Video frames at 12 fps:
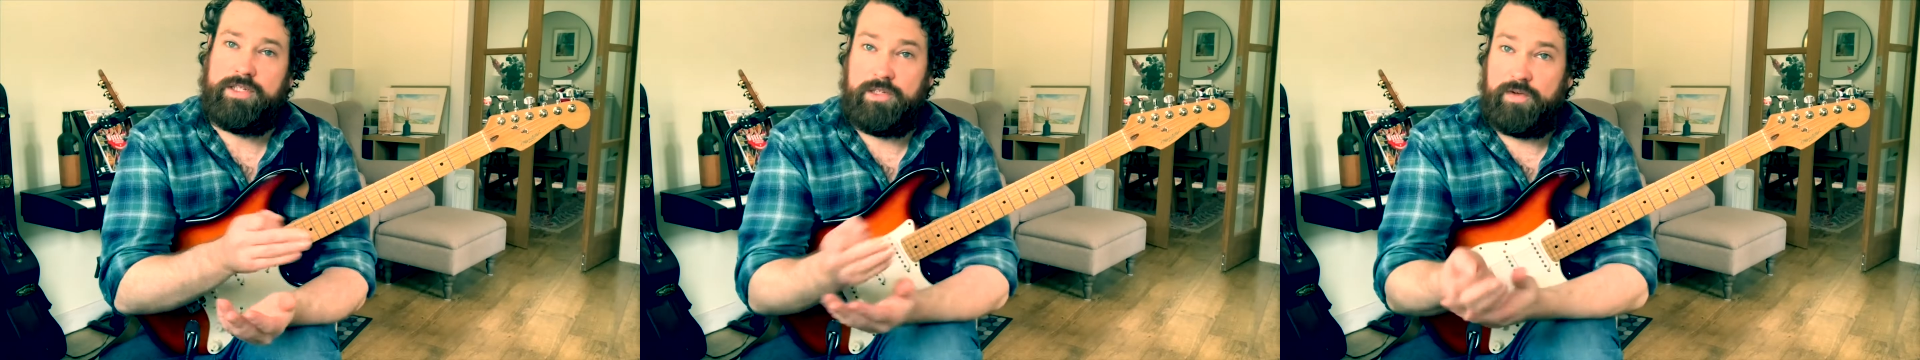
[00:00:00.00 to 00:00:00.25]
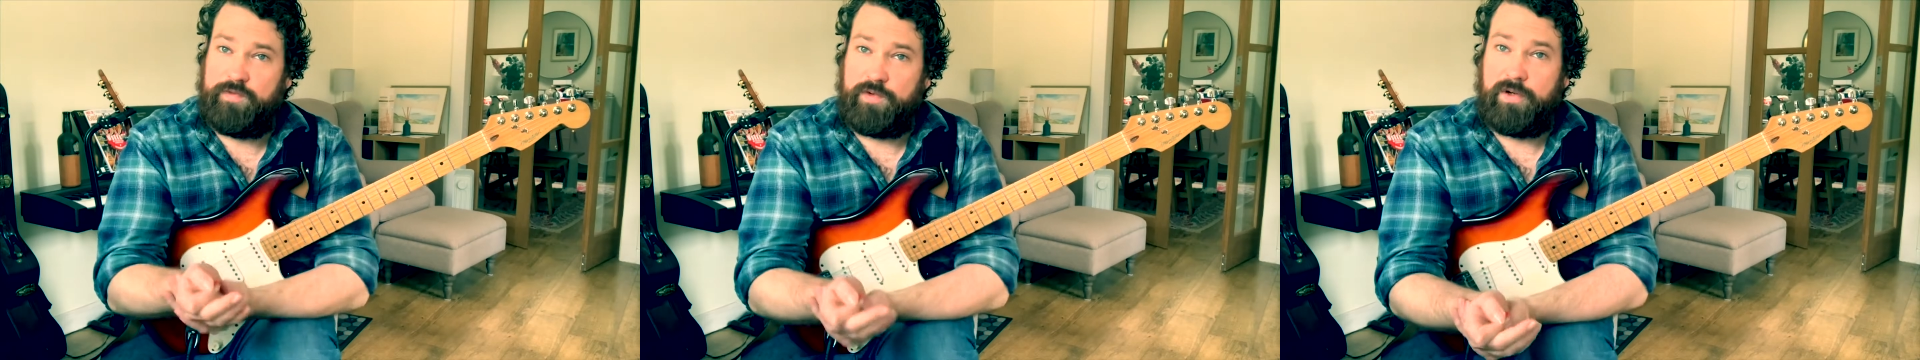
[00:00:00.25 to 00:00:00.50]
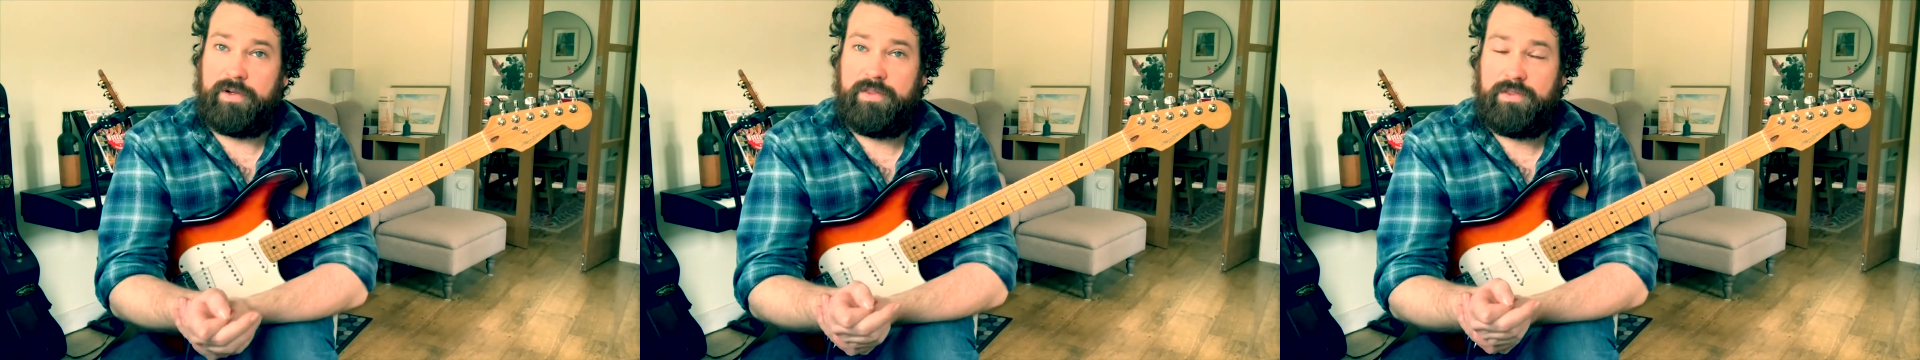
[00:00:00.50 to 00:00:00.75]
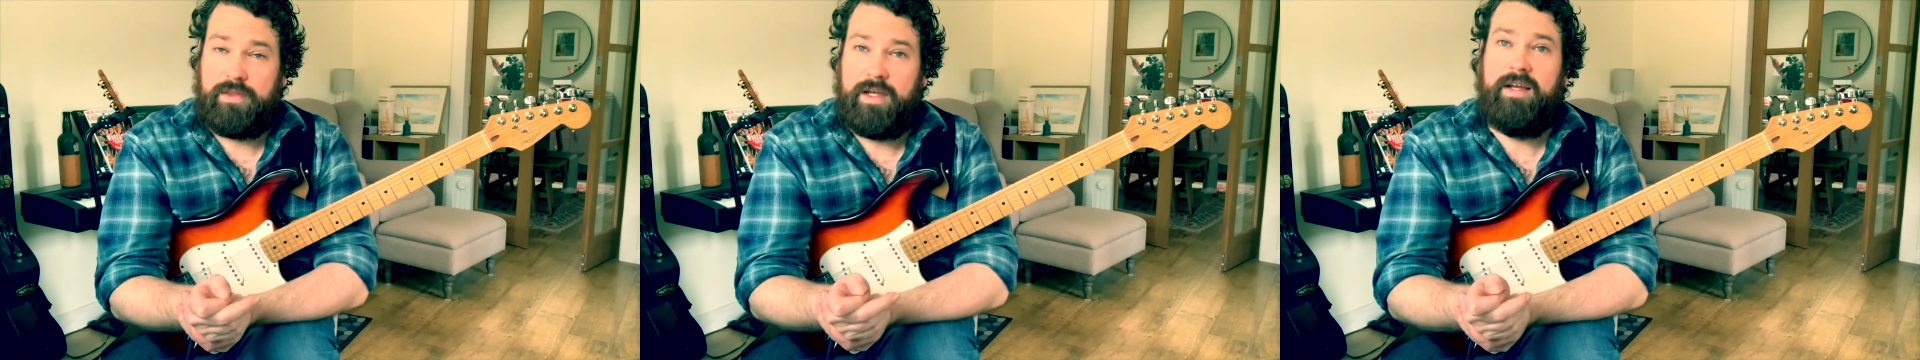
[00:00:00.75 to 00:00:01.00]
to your fourth
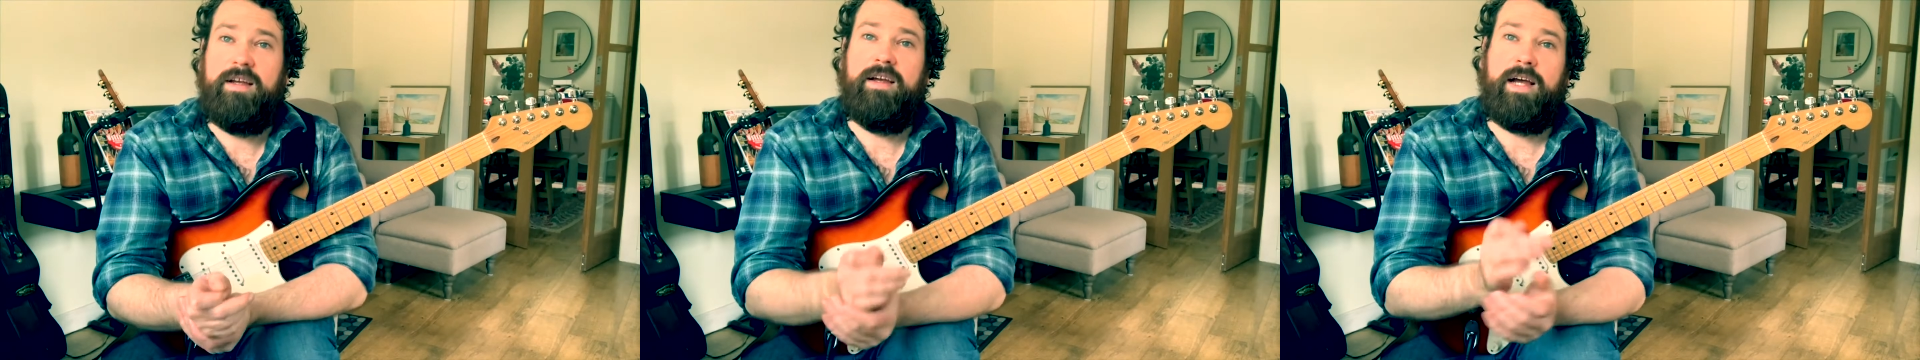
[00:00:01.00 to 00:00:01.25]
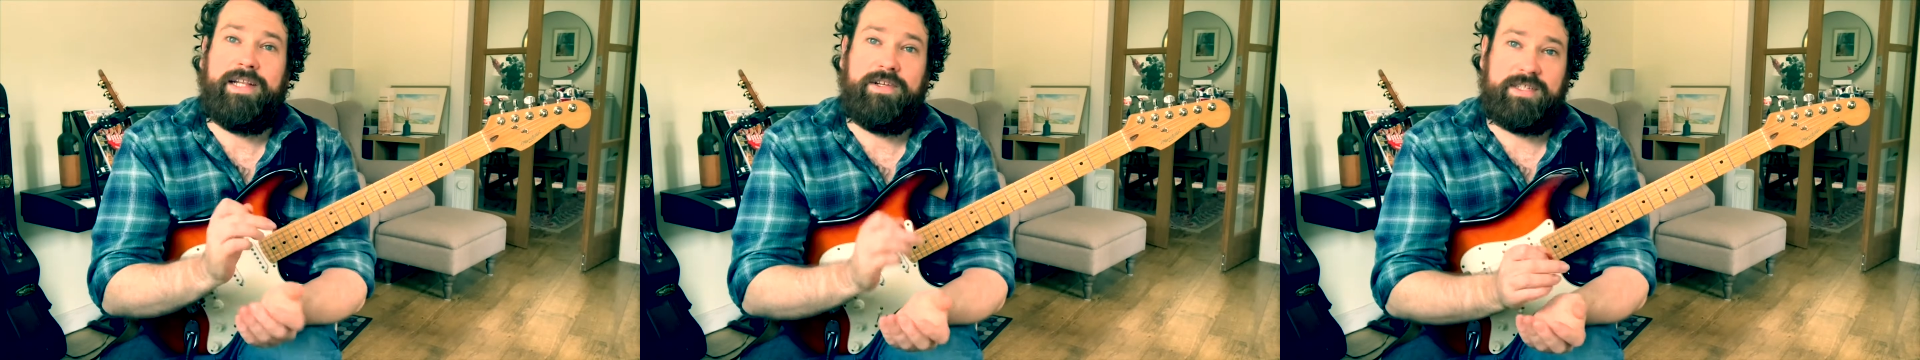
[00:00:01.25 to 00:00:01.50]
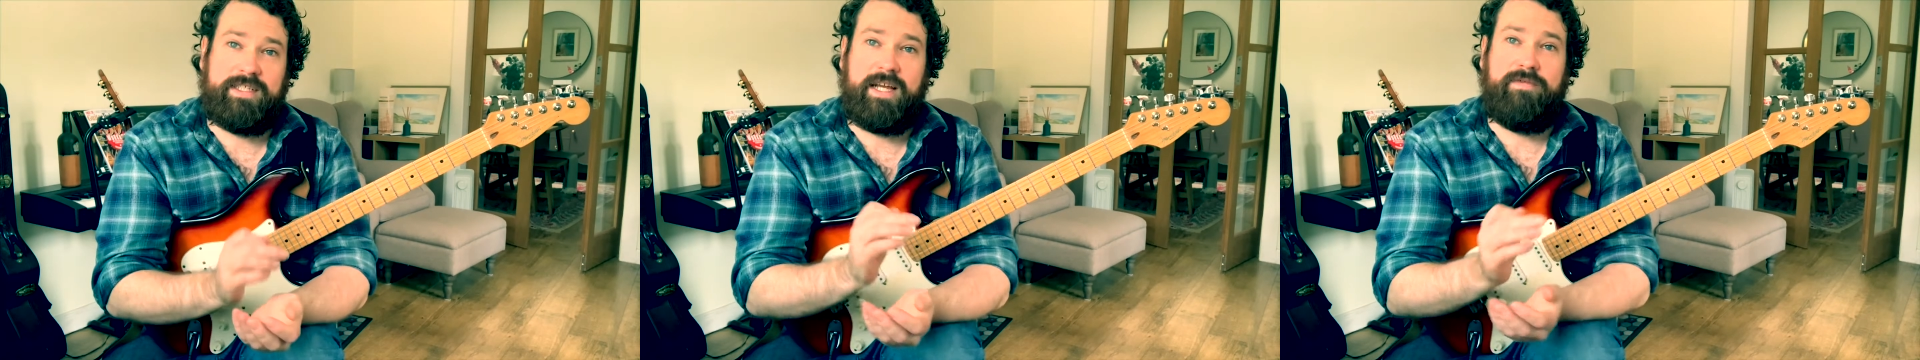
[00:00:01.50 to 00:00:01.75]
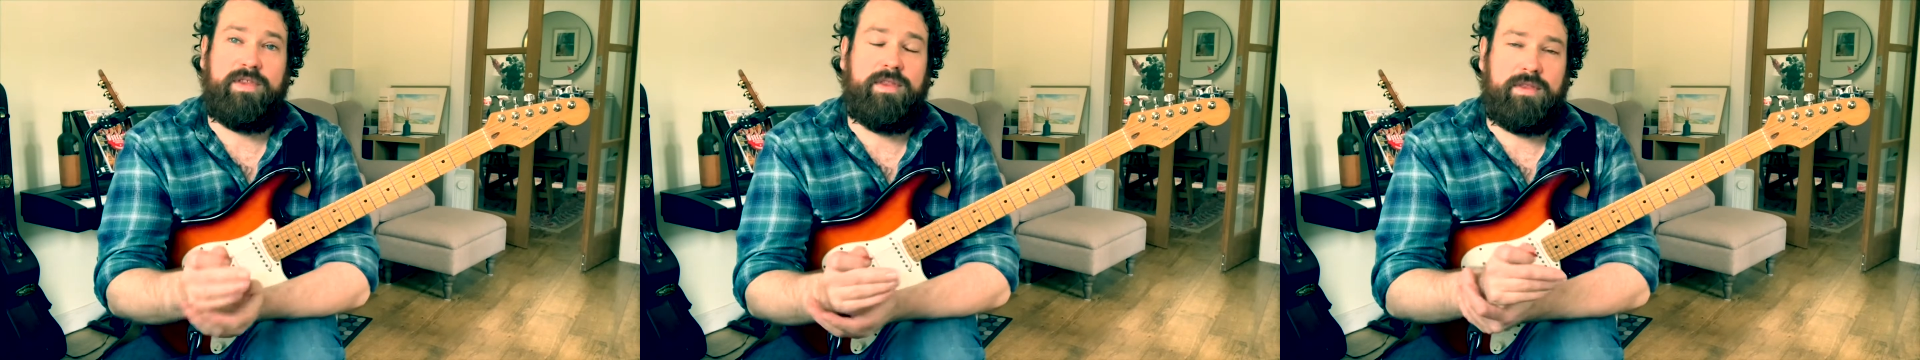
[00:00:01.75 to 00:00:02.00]
and your
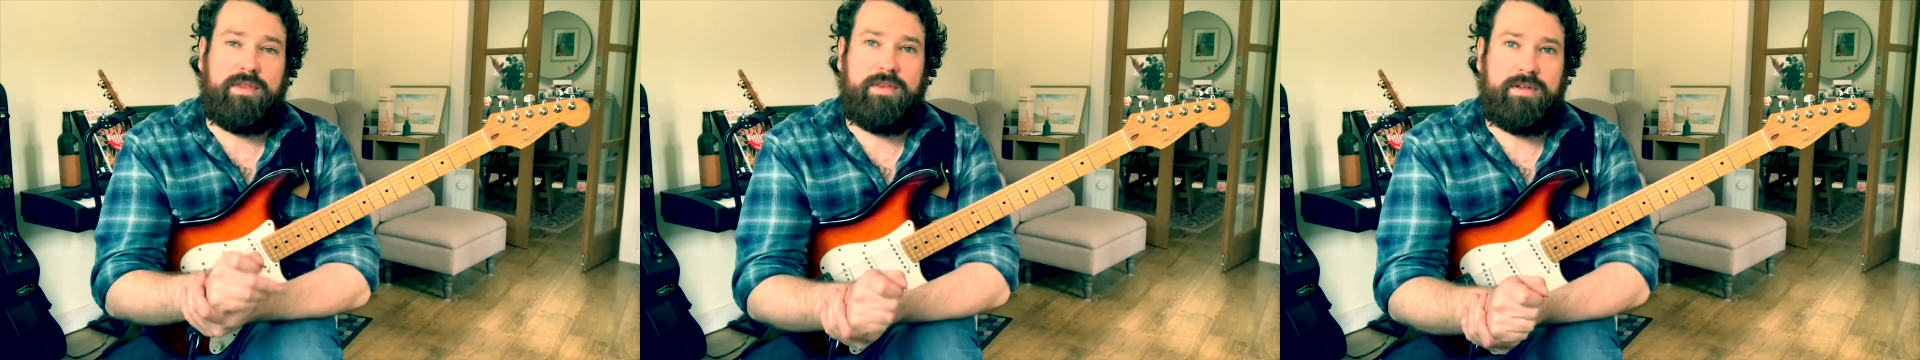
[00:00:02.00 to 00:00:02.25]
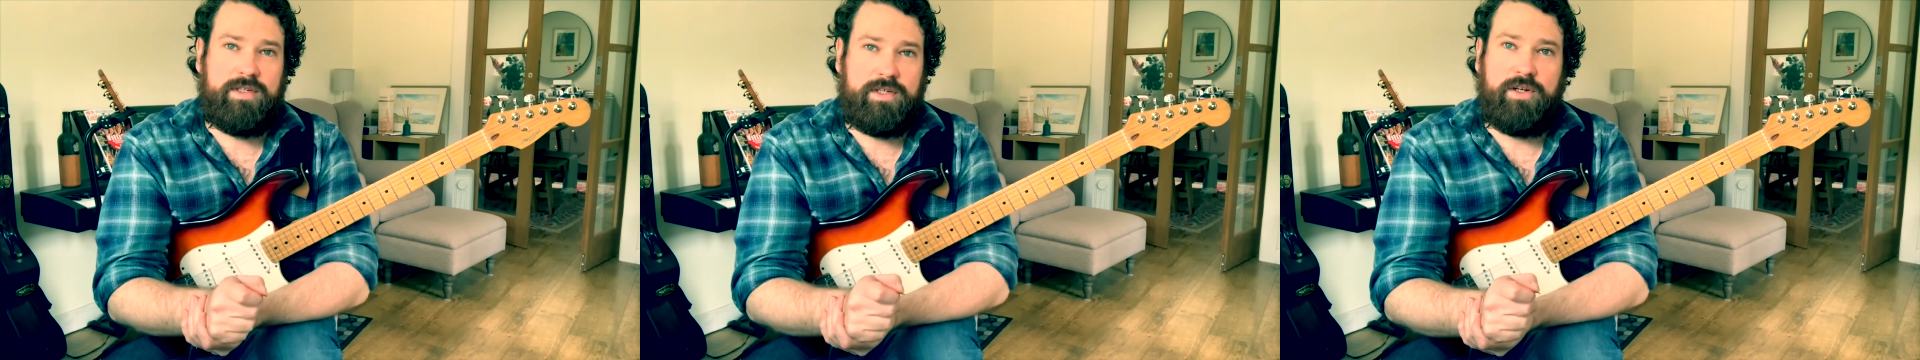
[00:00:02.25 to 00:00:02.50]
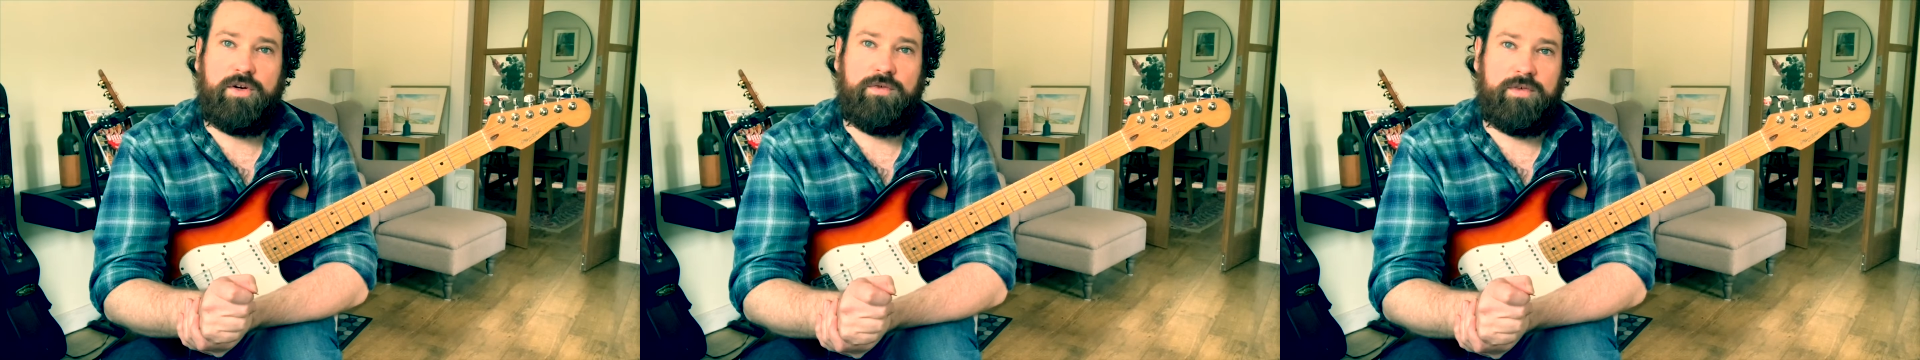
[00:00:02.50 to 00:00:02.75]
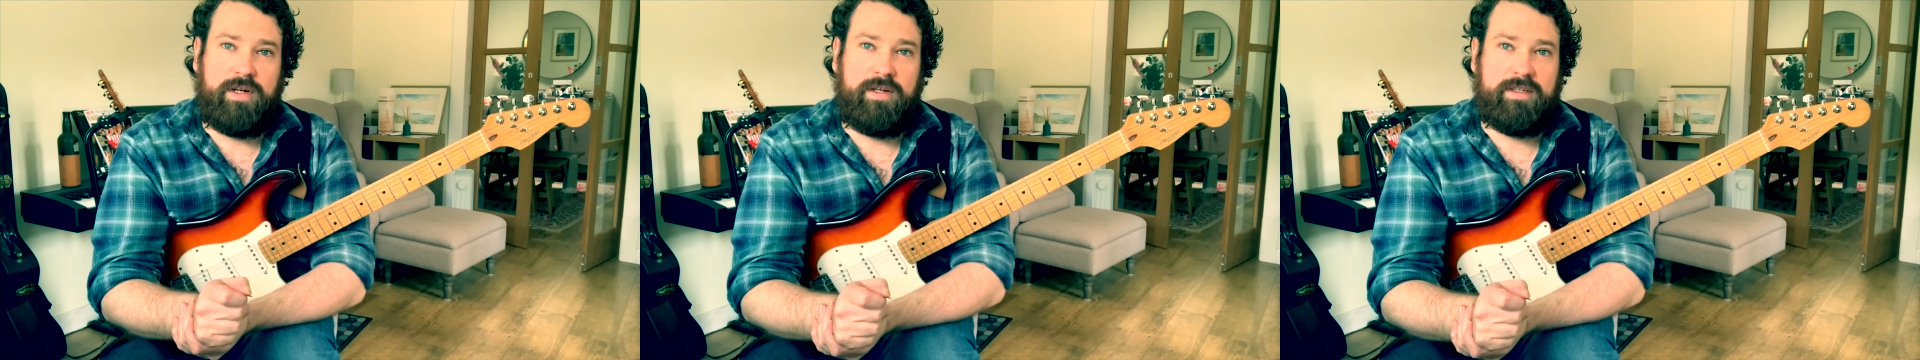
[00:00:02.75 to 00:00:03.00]
seventh to your
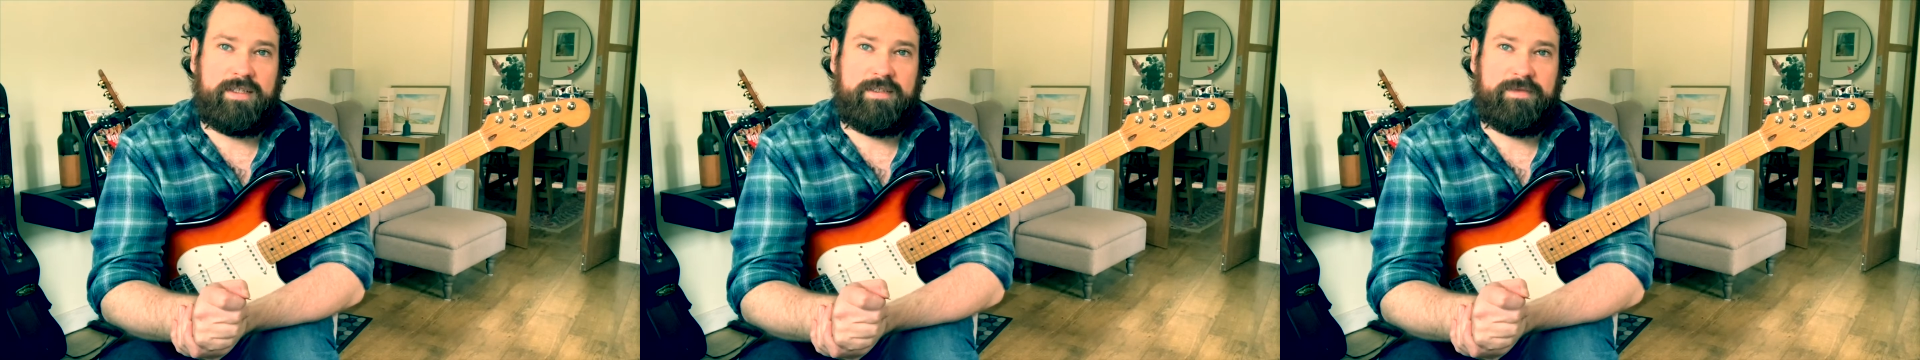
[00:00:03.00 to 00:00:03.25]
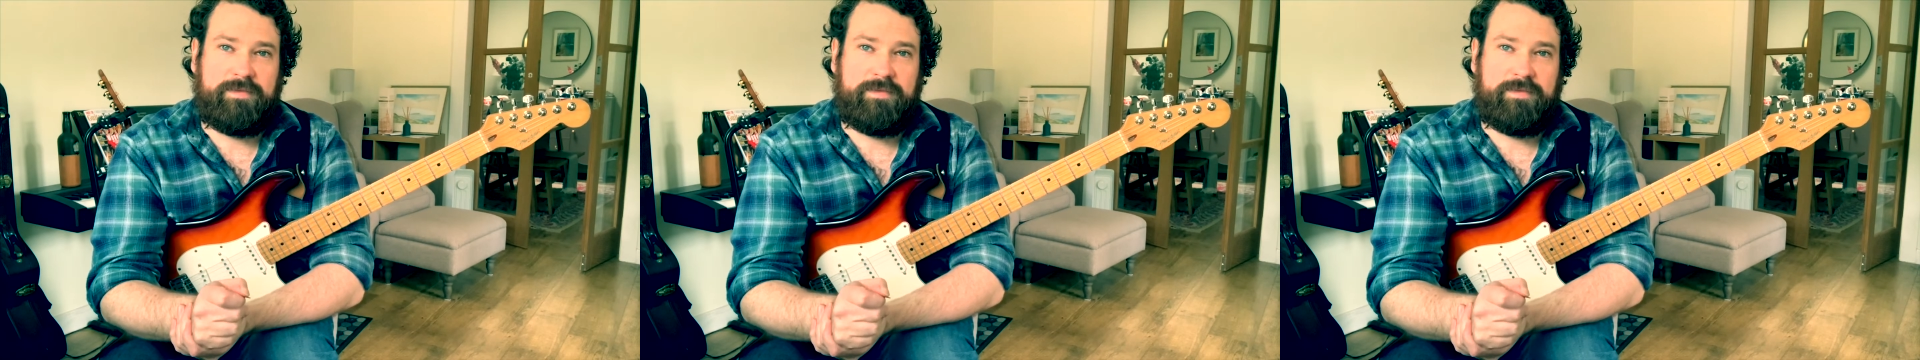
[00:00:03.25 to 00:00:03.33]
root.